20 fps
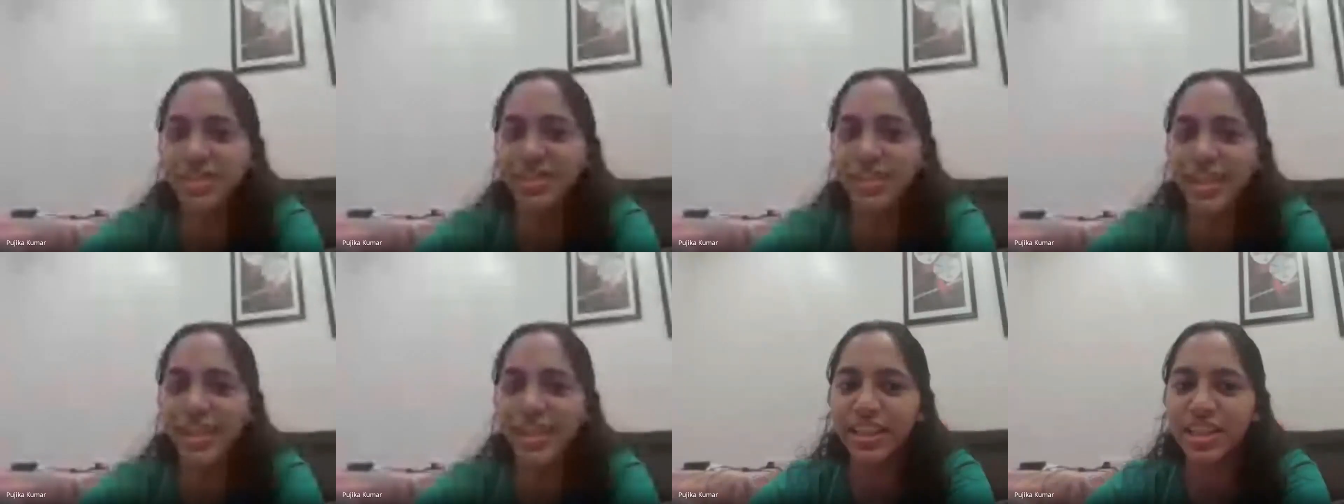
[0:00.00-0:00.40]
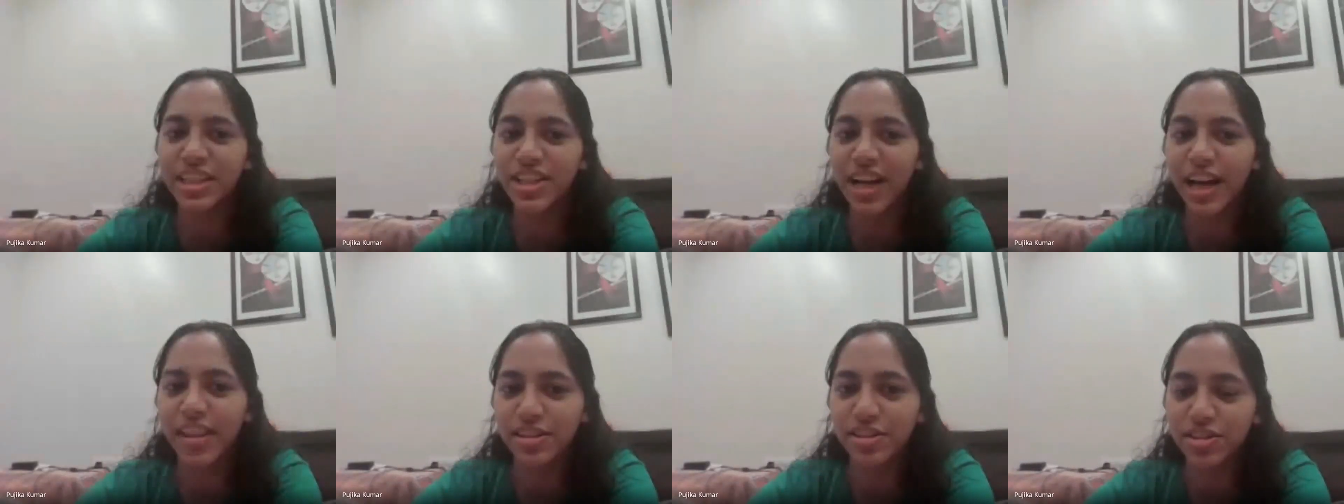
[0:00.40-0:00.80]
there any
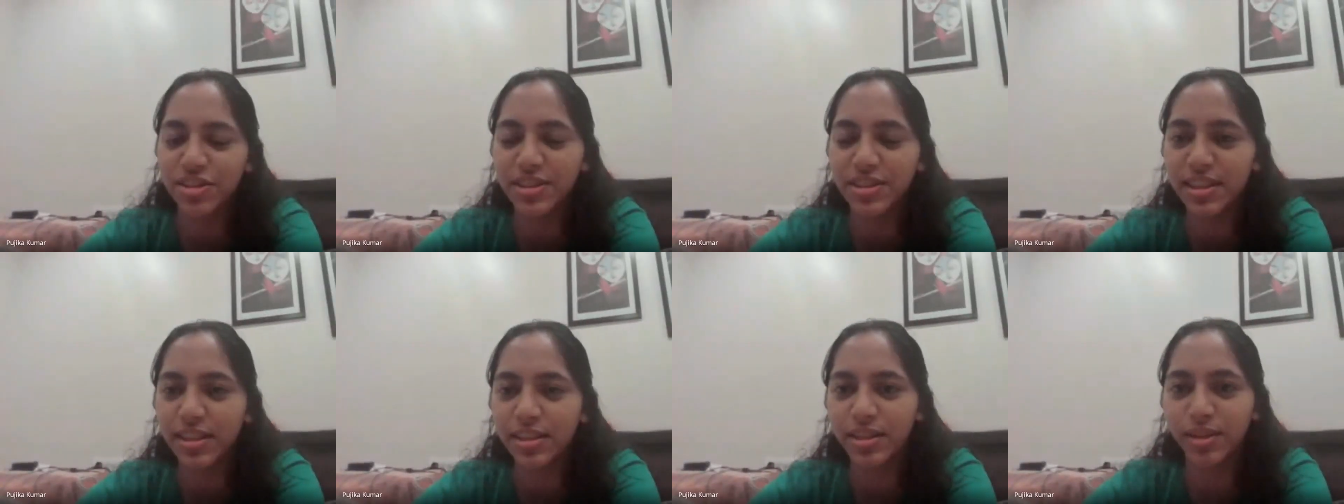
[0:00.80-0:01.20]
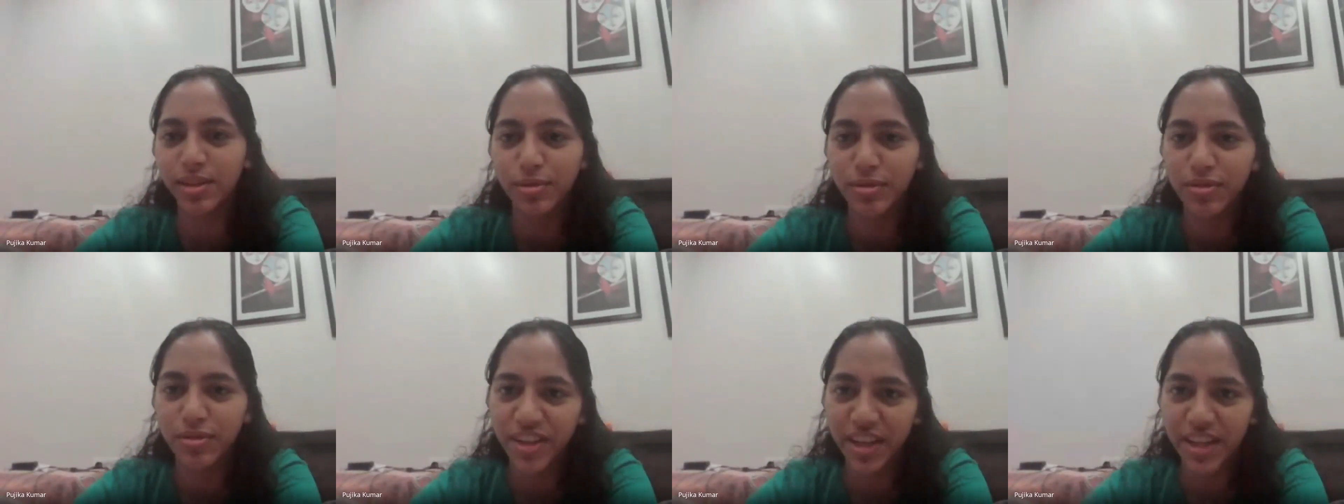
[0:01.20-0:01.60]
challenges that you
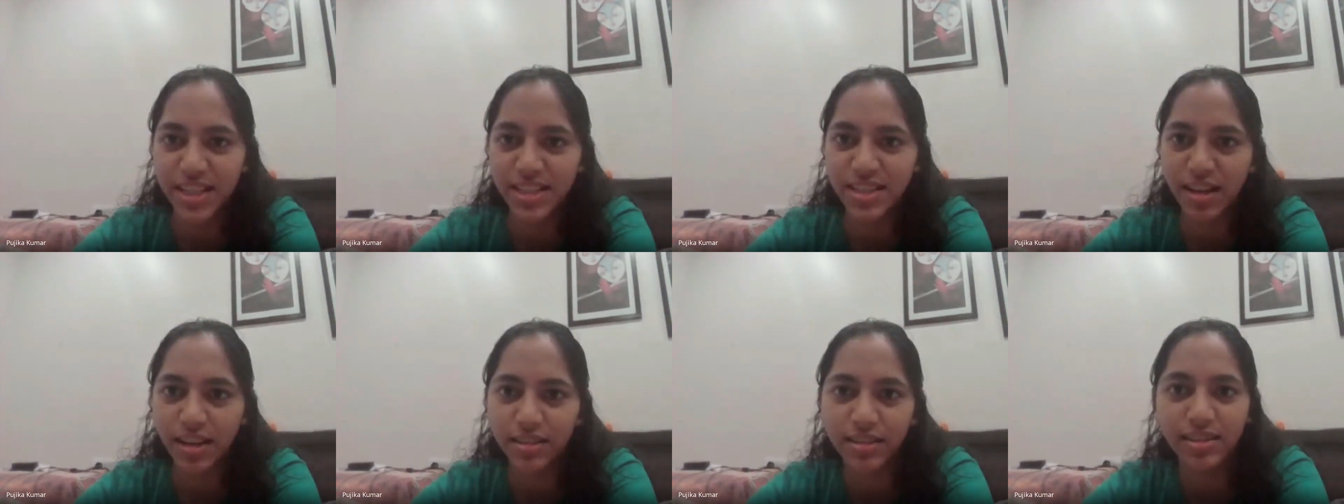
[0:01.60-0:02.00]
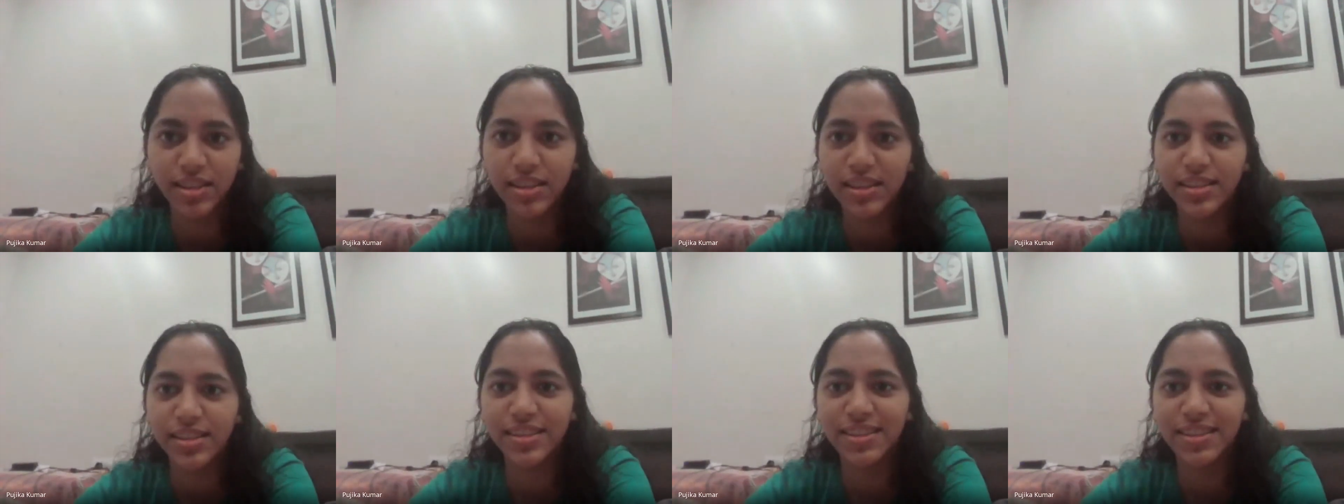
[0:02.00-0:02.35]
faced, Aditi?